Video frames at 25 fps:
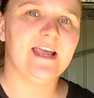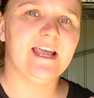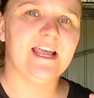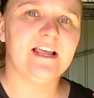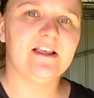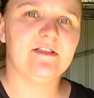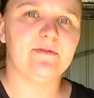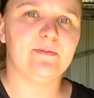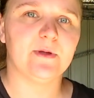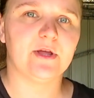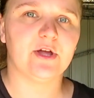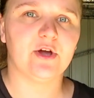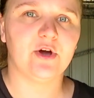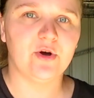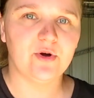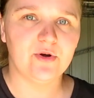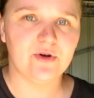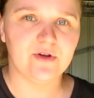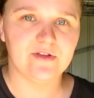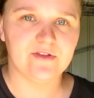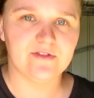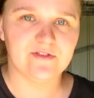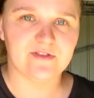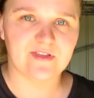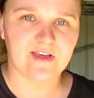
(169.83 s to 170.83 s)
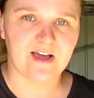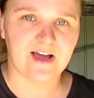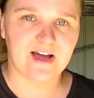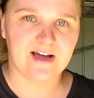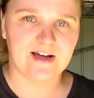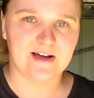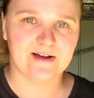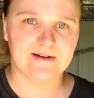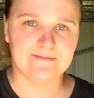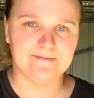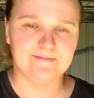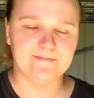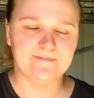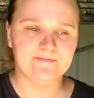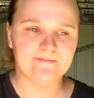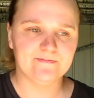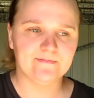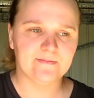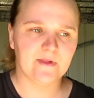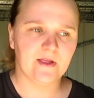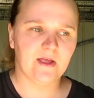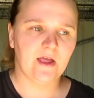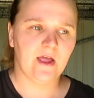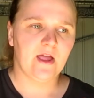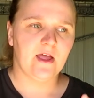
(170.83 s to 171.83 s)
is because
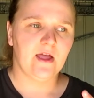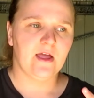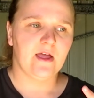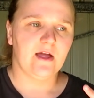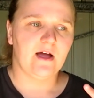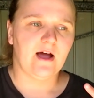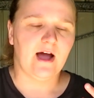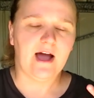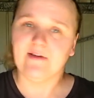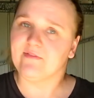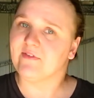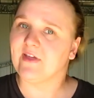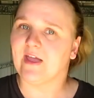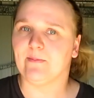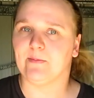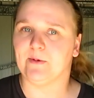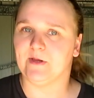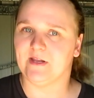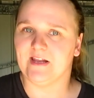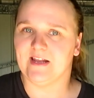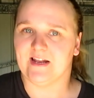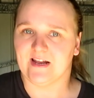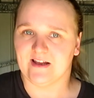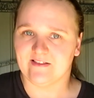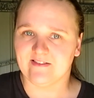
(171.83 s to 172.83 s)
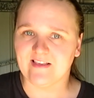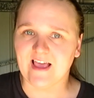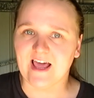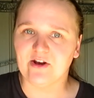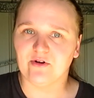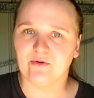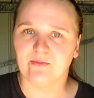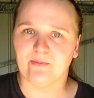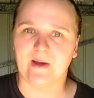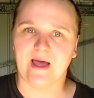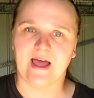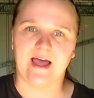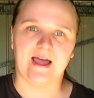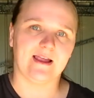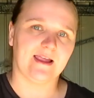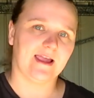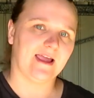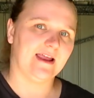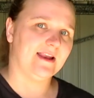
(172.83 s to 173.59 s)
I've kept it in a saddle bag.